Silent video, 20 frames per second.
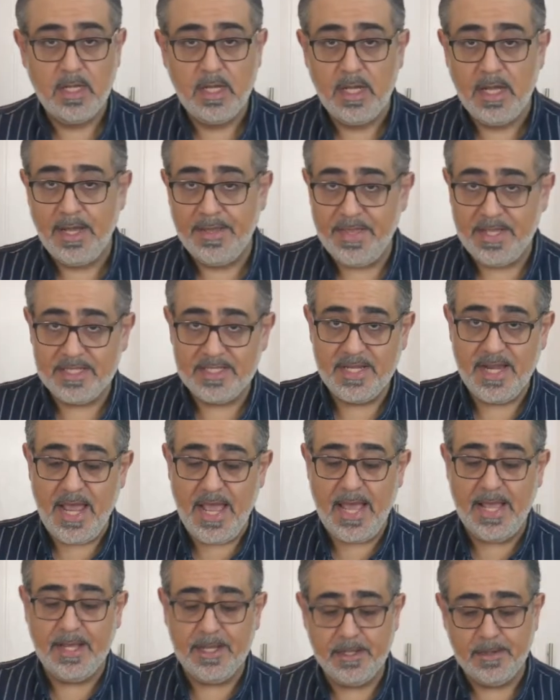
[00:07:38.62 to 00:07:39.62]
and that's an
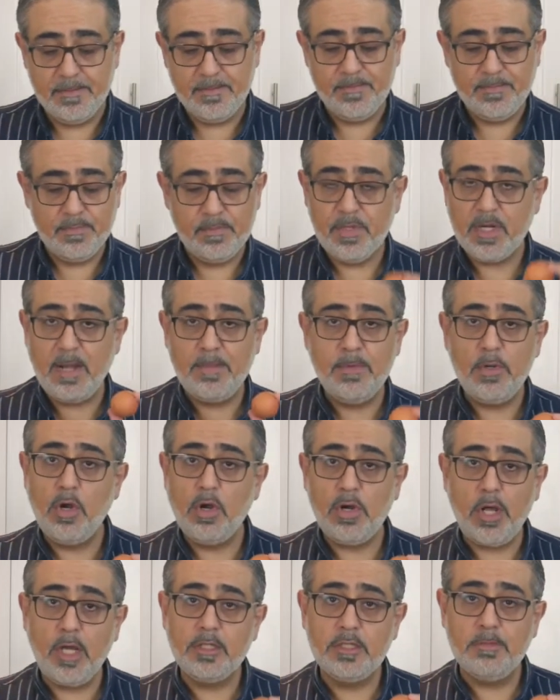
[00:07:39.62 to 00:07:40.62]
egg, but I'm
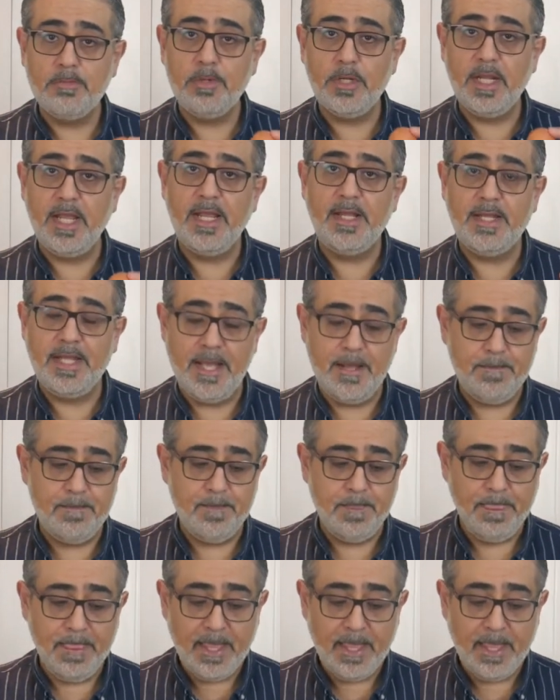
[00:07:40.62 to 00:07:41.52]
not going to put it in yet.